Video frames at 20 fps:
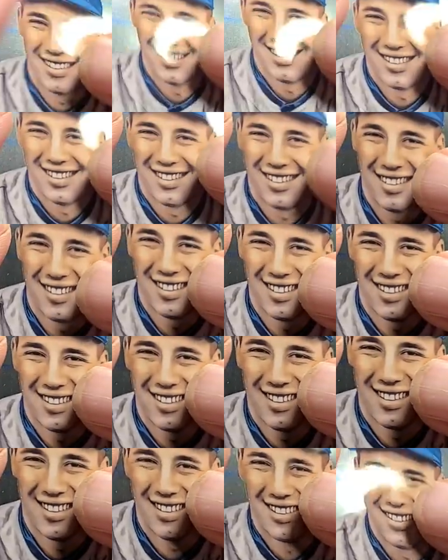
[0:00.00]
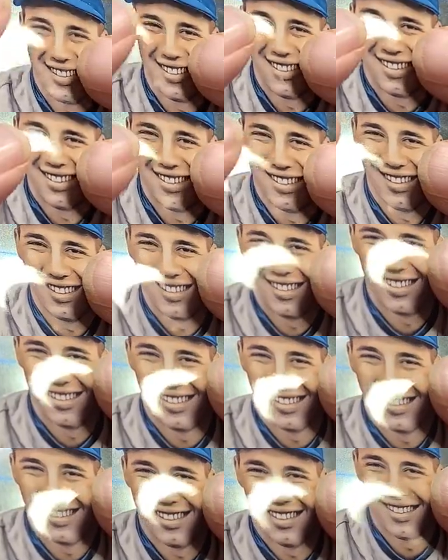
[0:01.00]
That's a different card, though, ain't it?
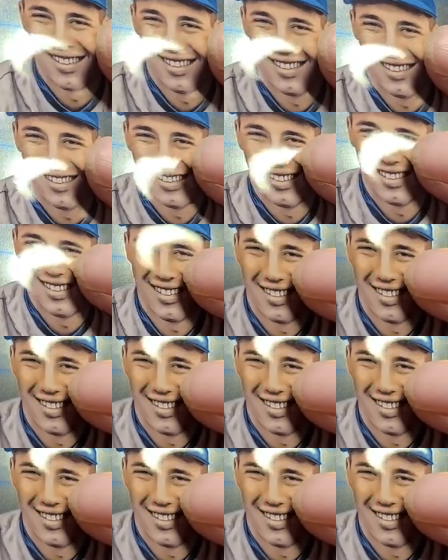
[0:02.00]
We got more